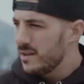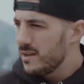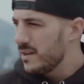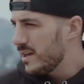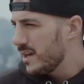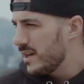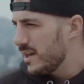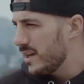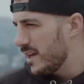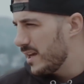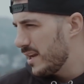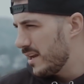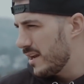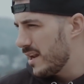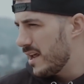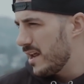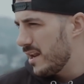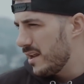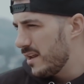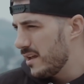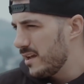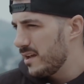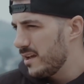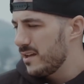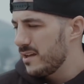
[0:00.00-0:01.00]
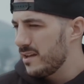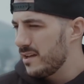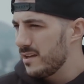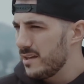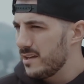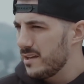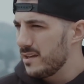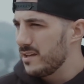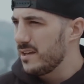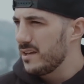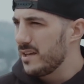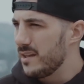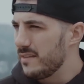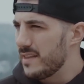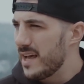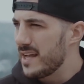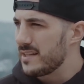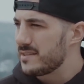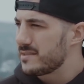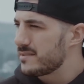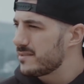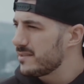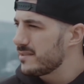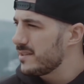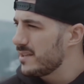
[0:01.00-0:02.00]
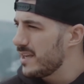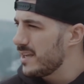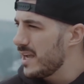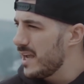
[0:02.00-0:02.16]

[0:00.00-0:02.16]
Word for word: and that